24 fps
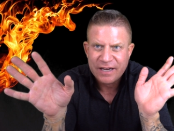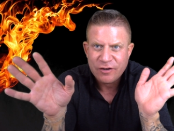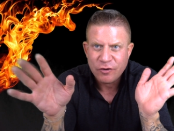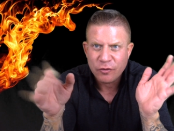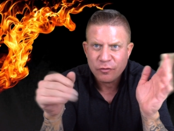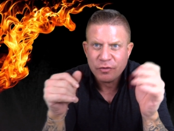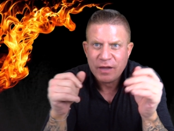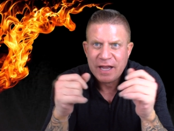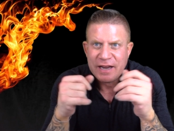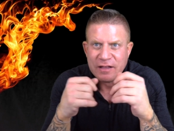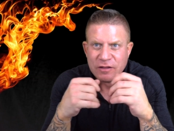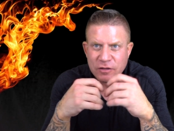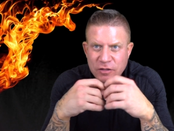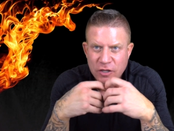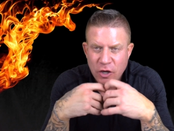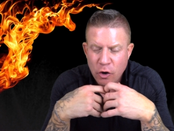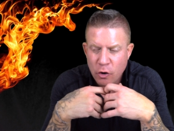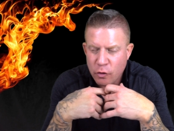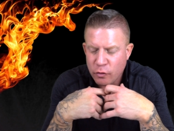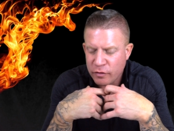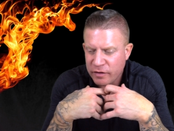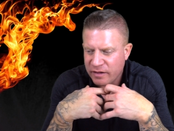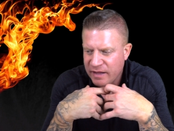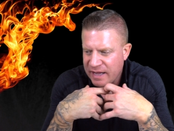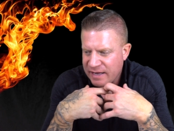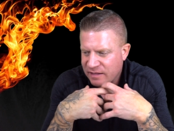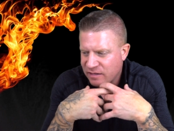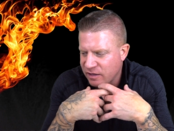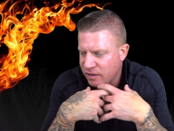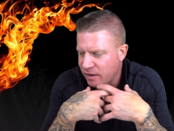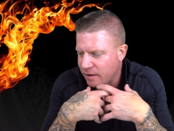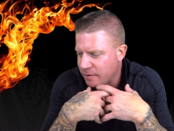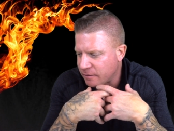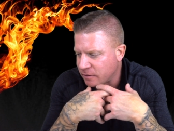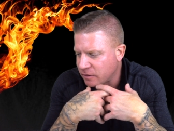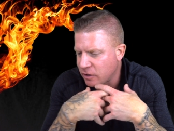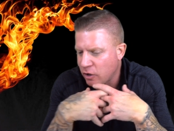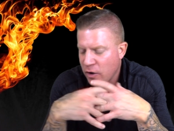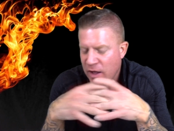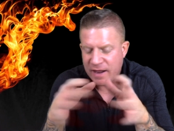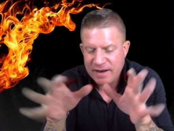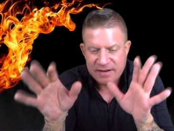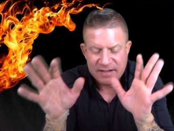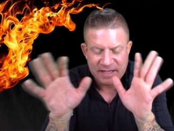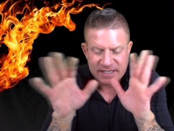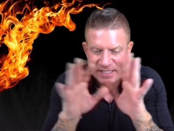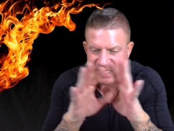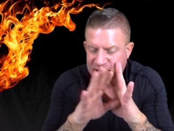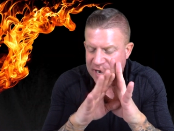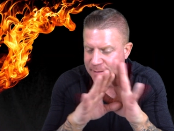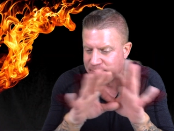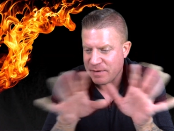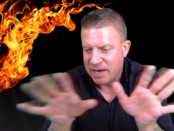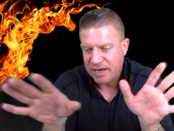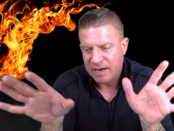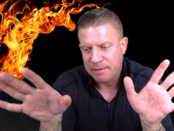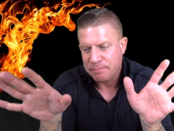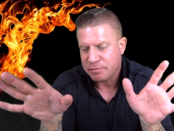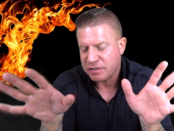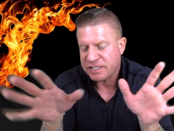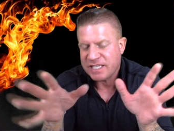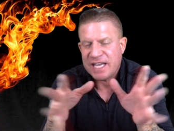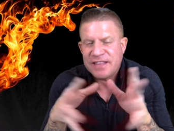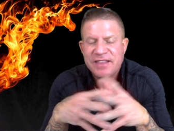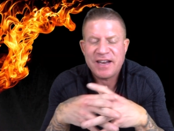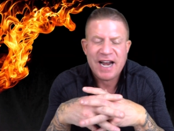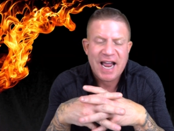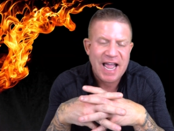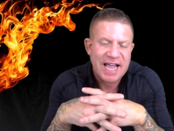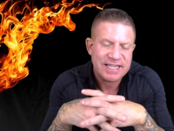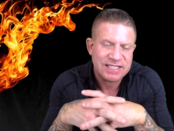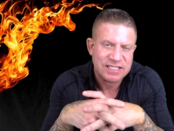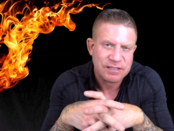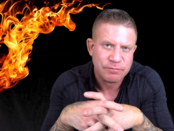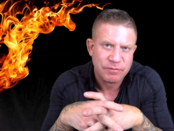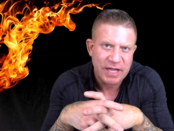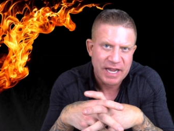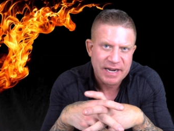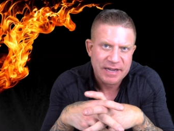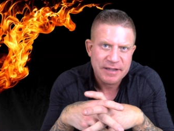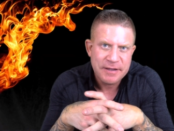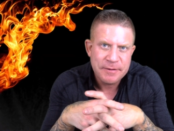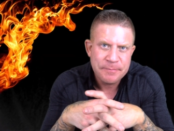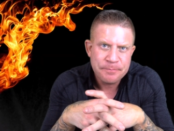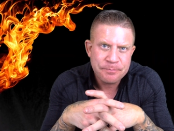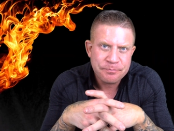Don't, like, go to, like, the low, and listen, I'm not gonna pretend that I had some, like,